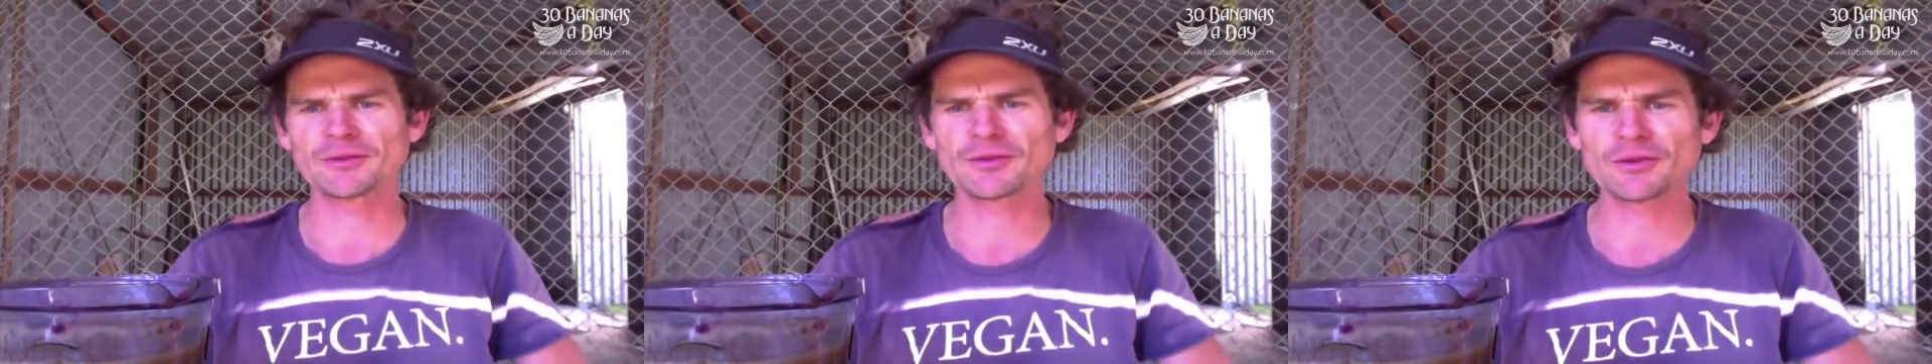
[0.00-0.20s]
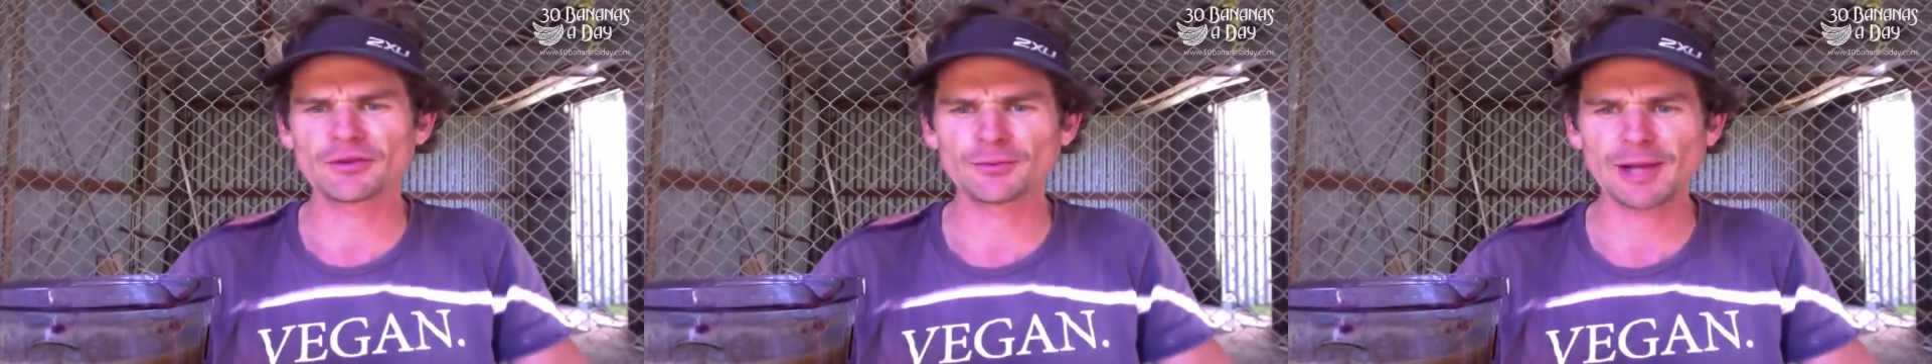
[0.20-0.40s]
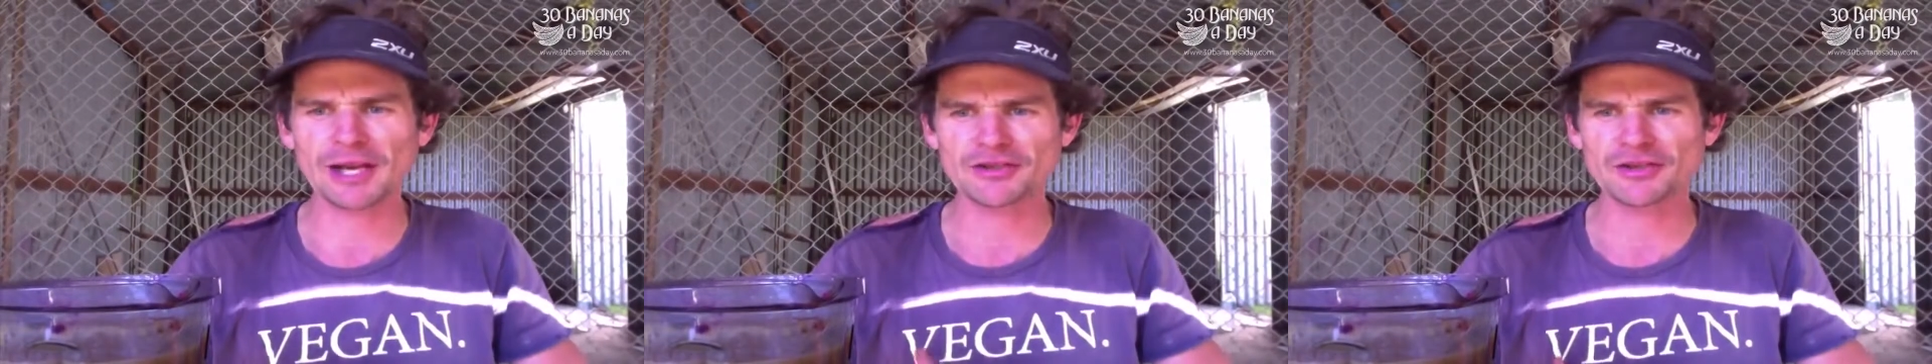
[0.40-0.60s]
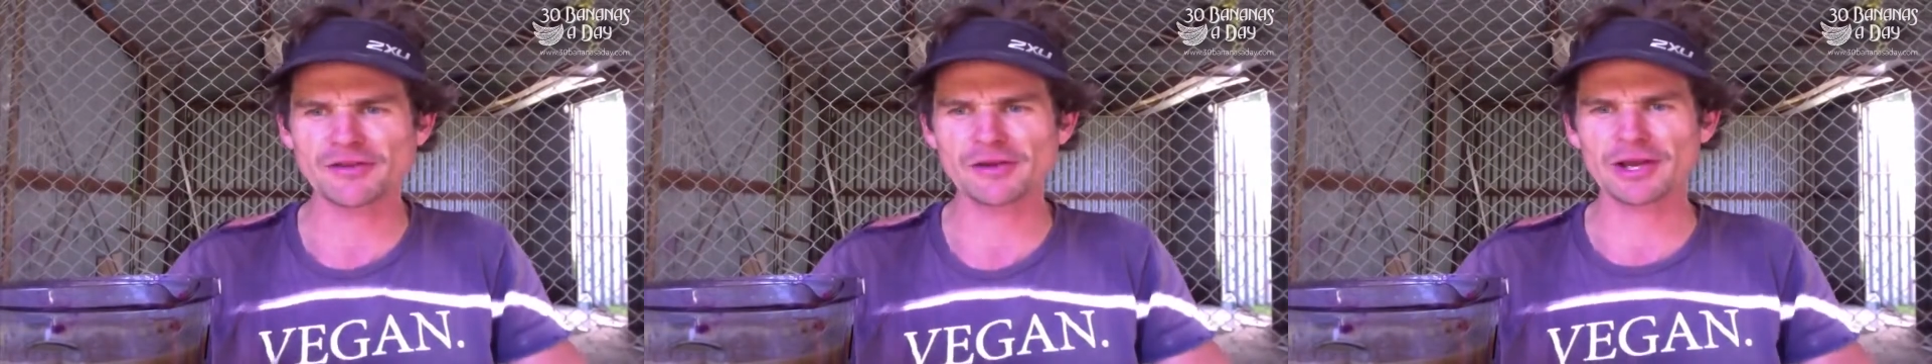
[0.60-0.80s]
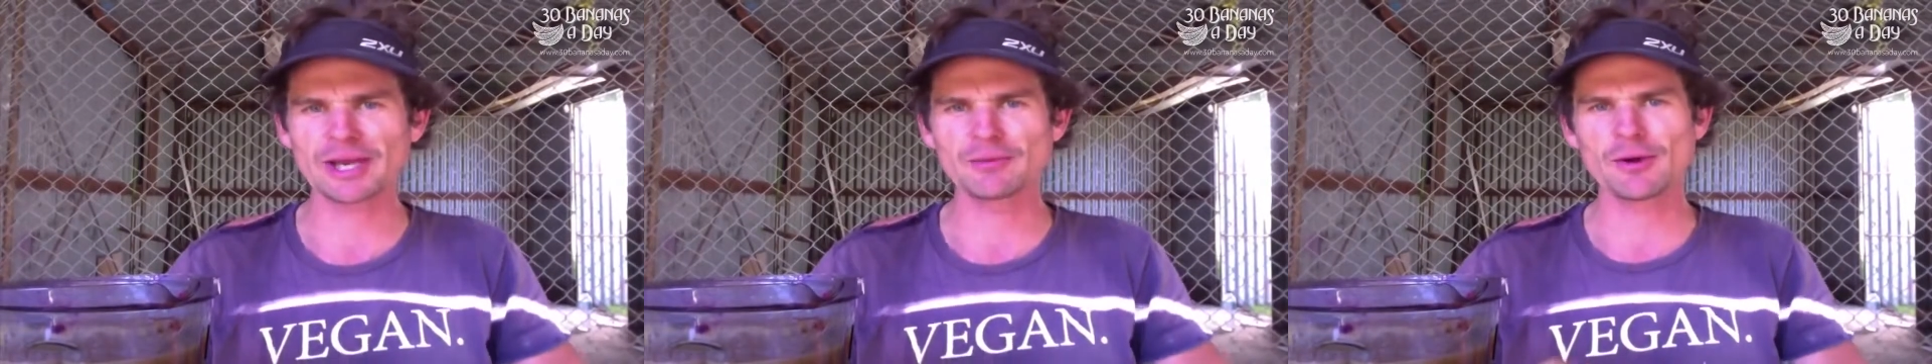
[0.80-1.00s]
splashing in
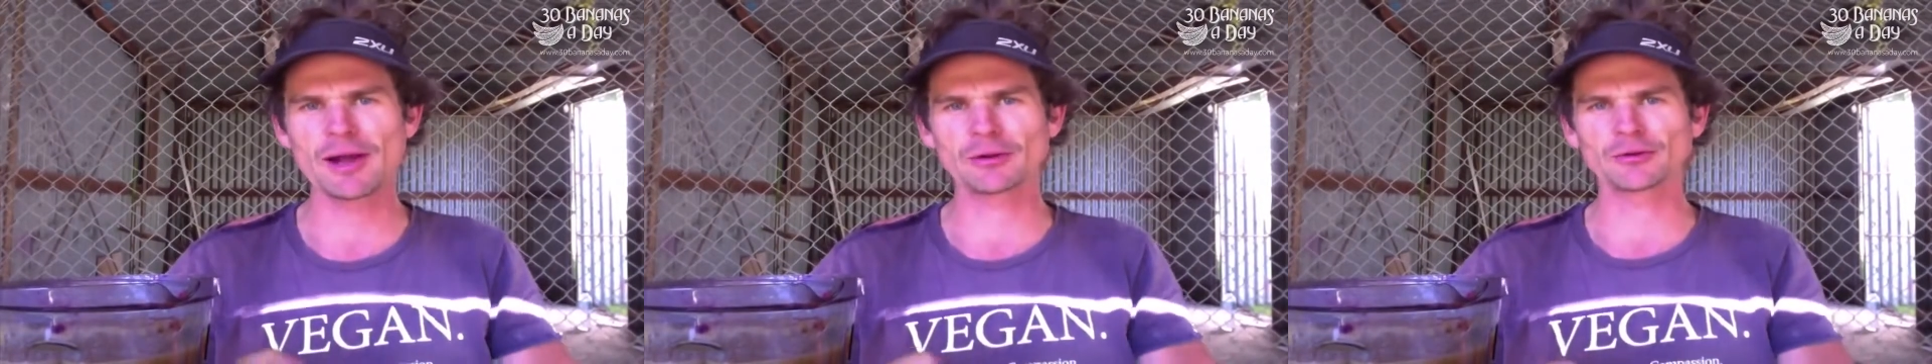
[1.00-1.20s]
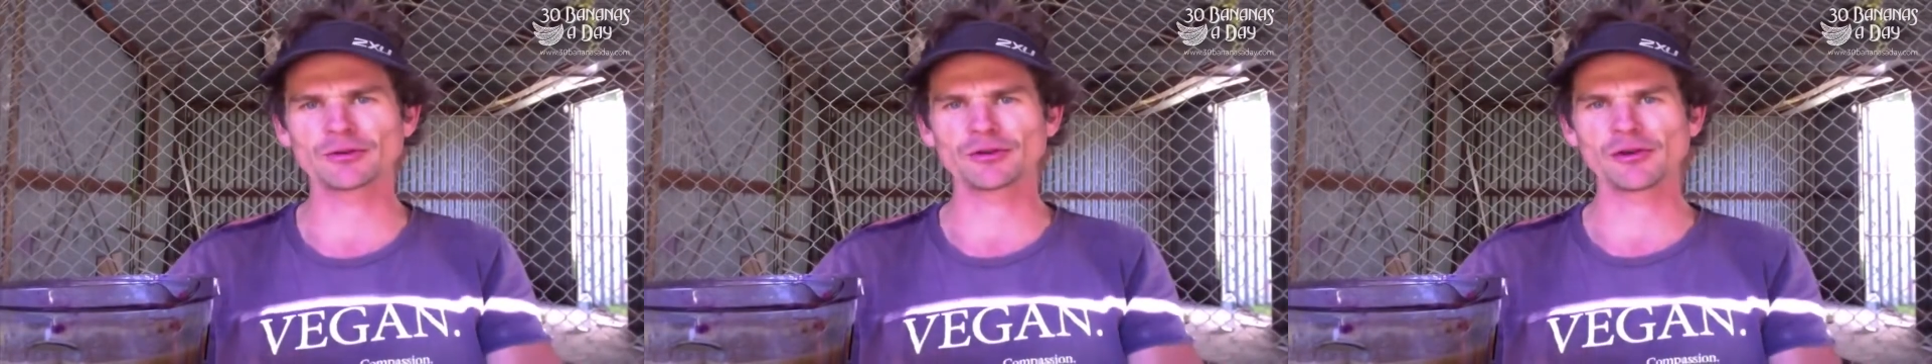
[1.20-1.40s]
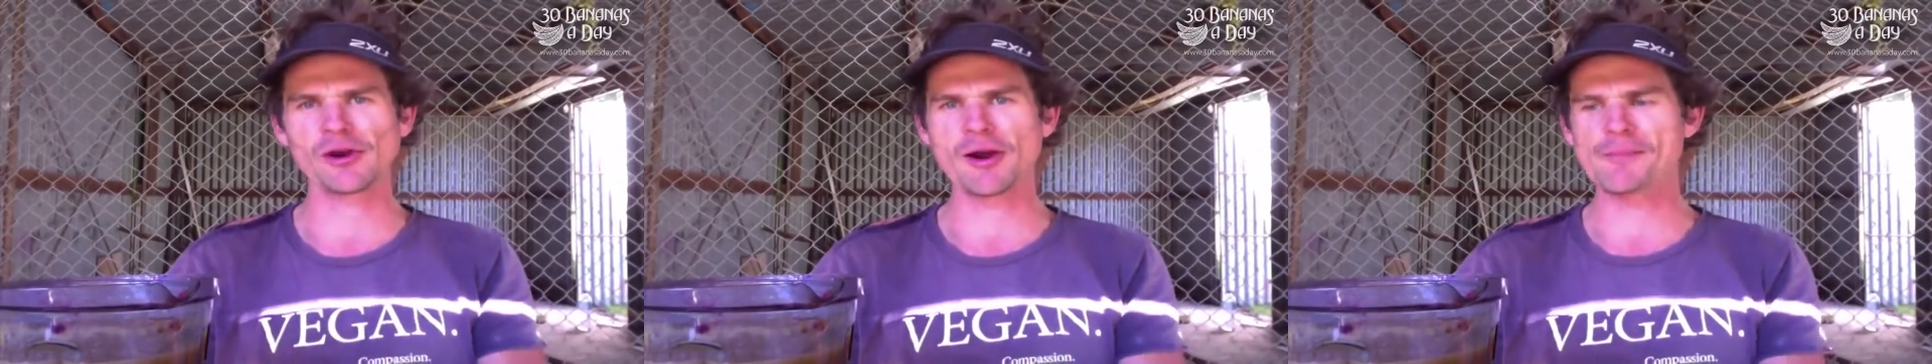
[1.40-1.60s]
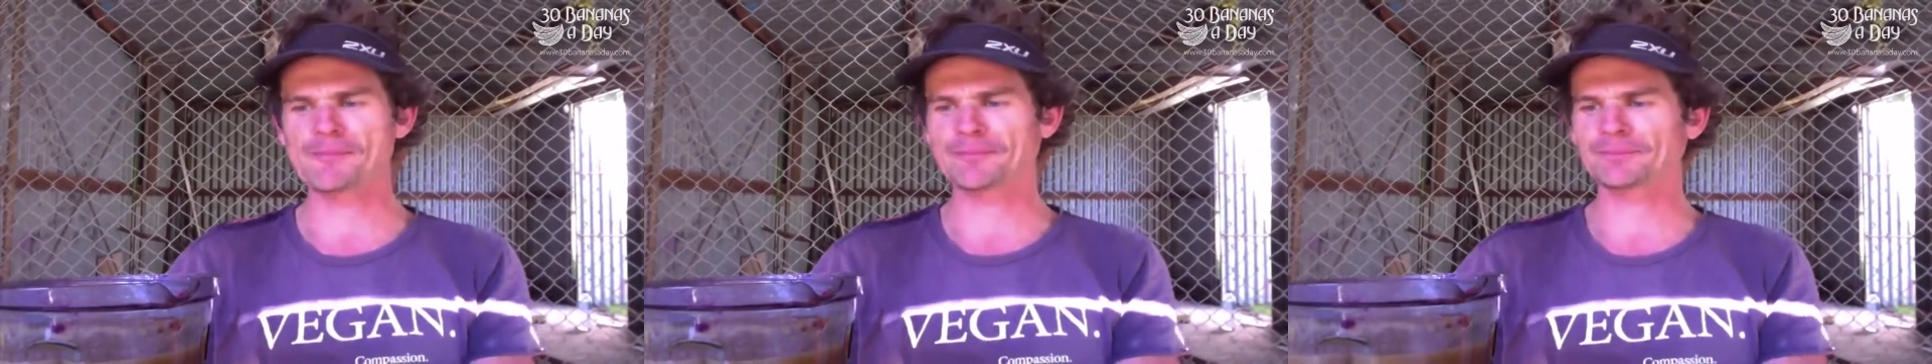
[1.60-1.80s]
the keyboard. That one's alright.